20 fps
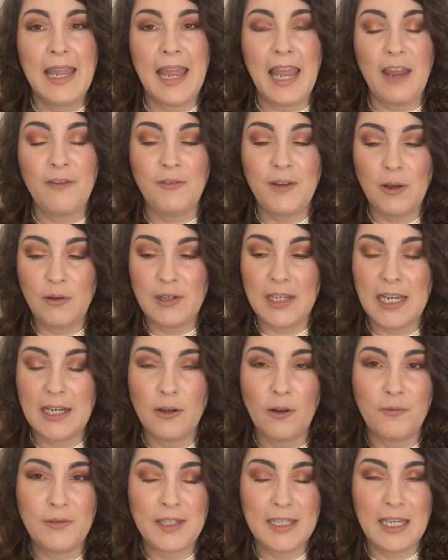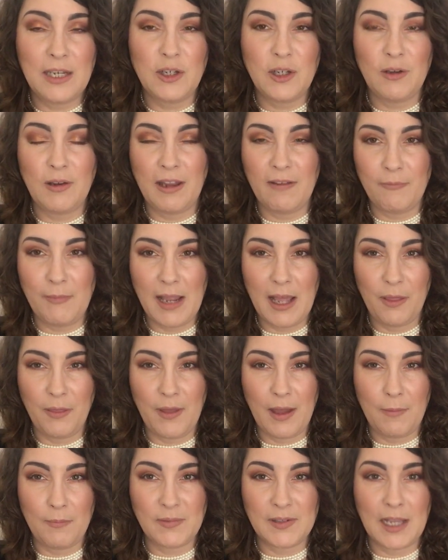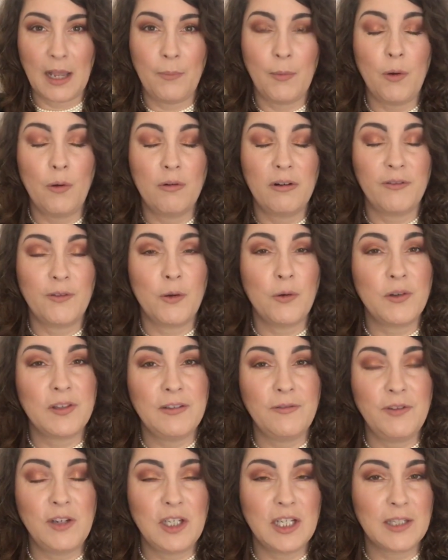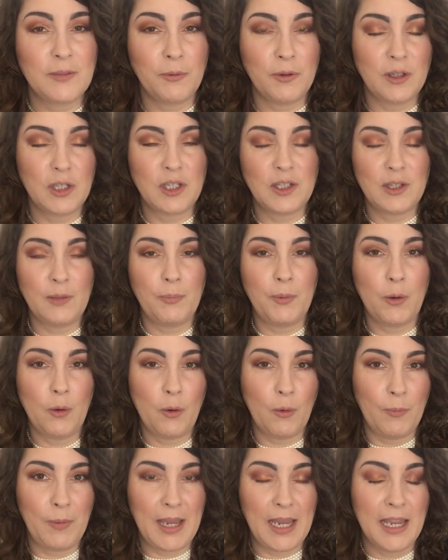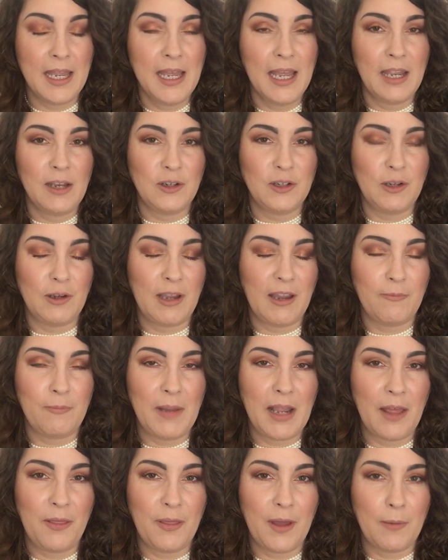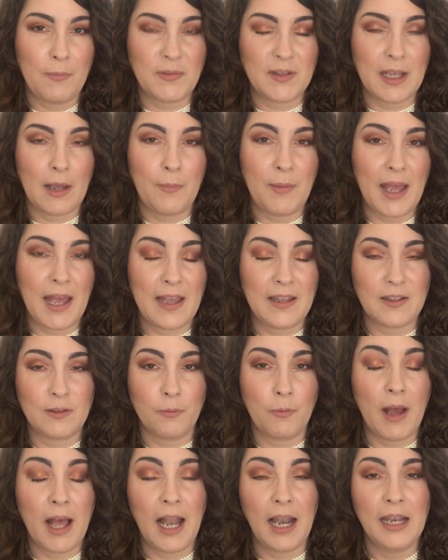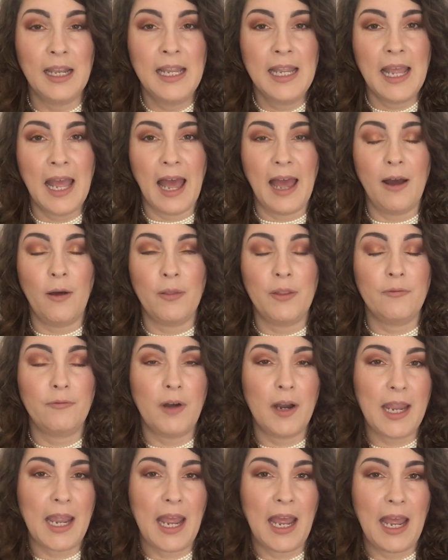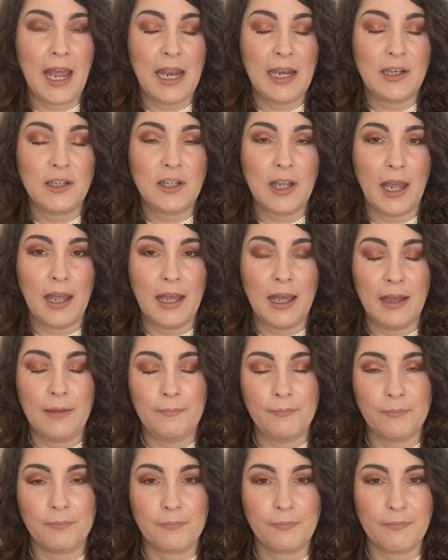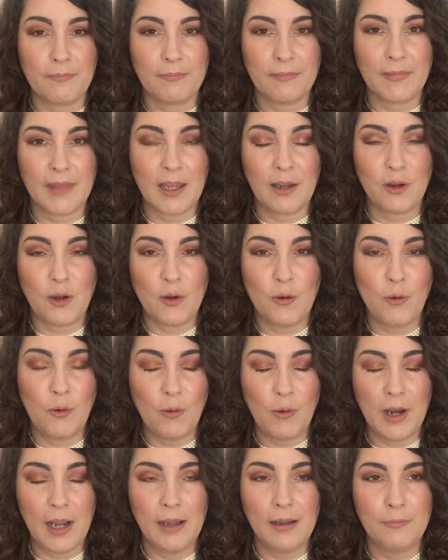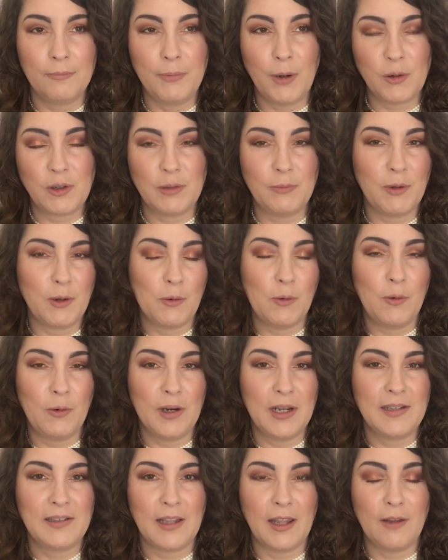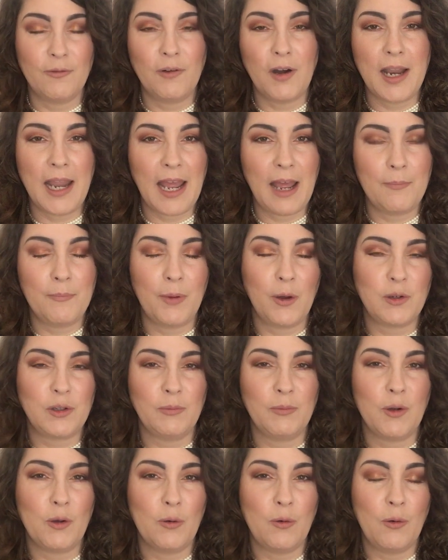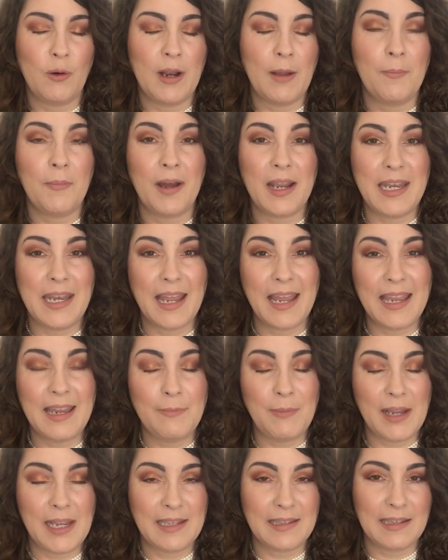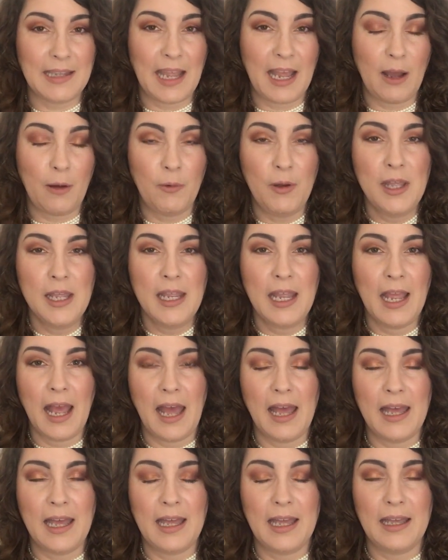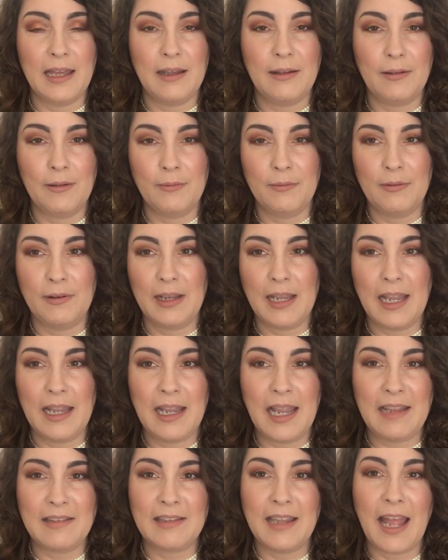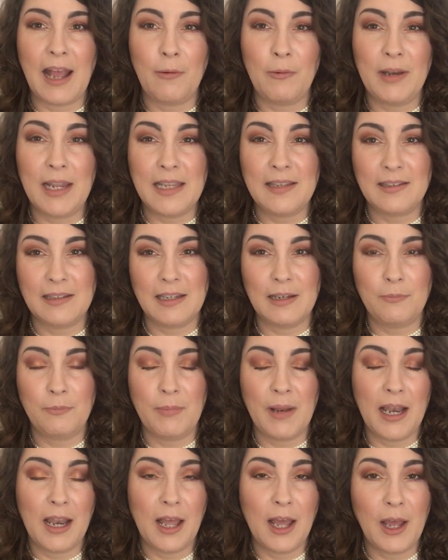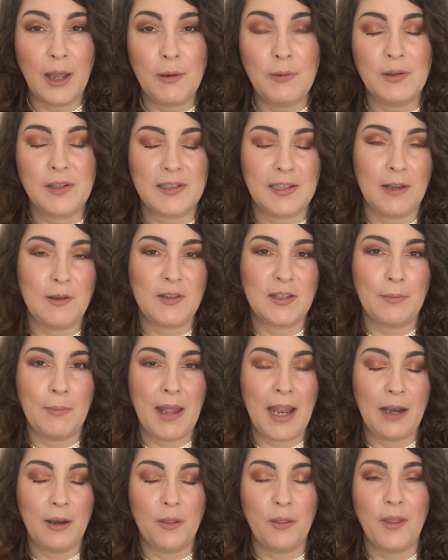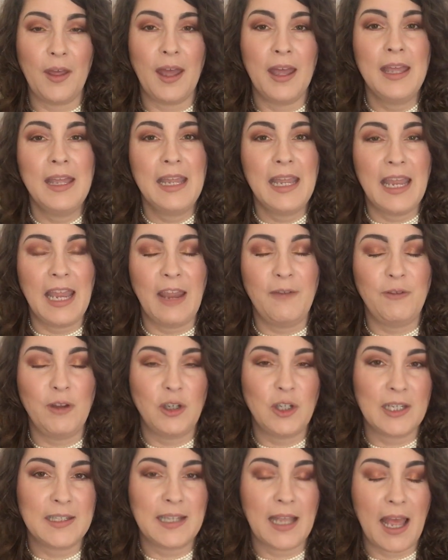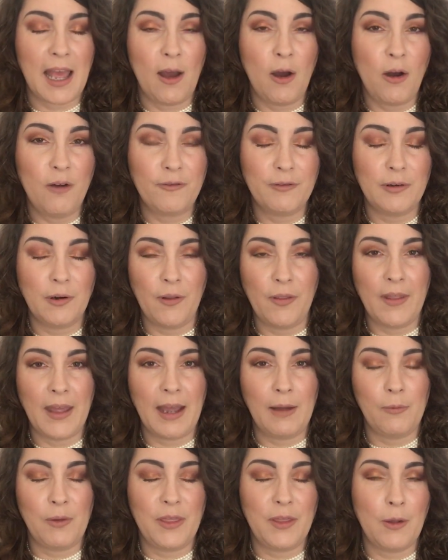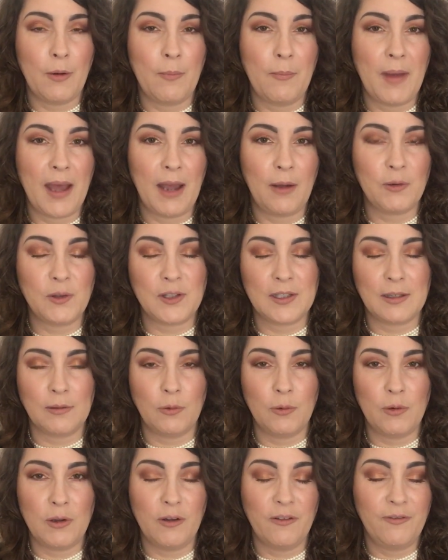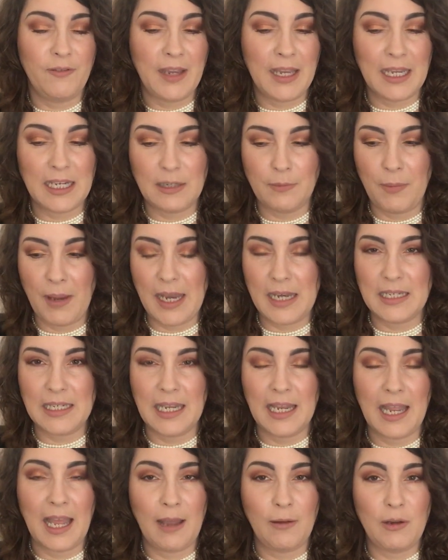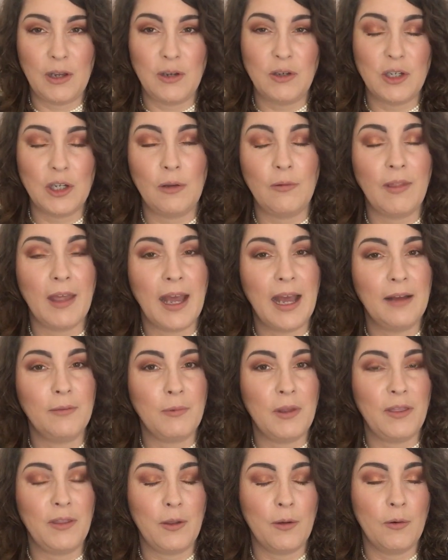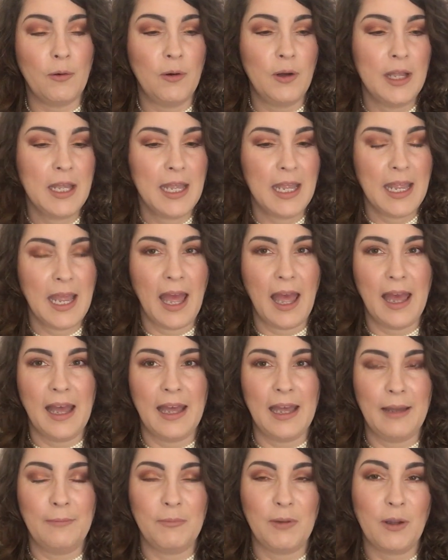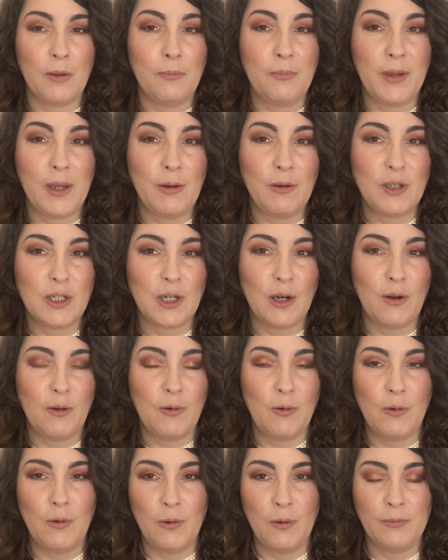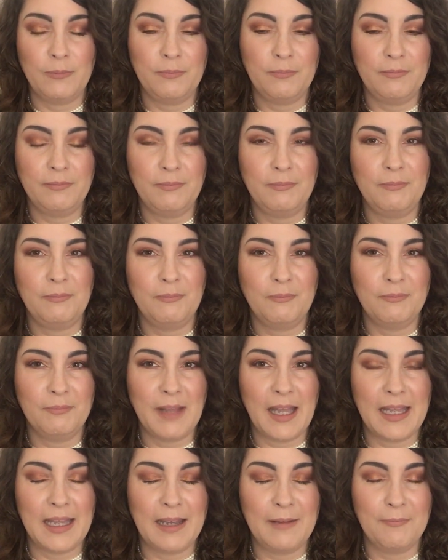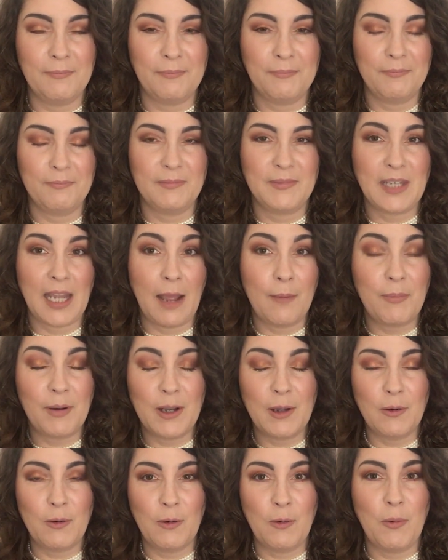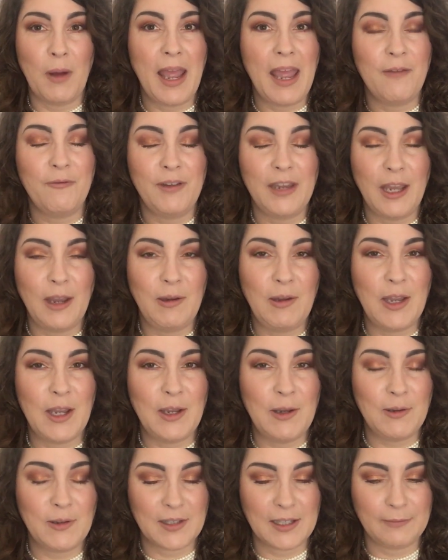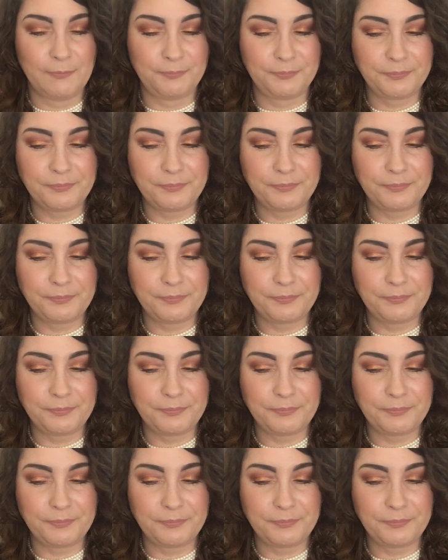If you did, obviously do give me a thumbs up. Or of course, if you just want to support me, do give me a thumbs up as well. On the right hand corner, bottom corner, so the right hand bottom corner, my name is now, it's now listed below. So Samantha, if you just hover on that with your mouse or your finger, depending how you do that with your computer or tablet or whatever you use,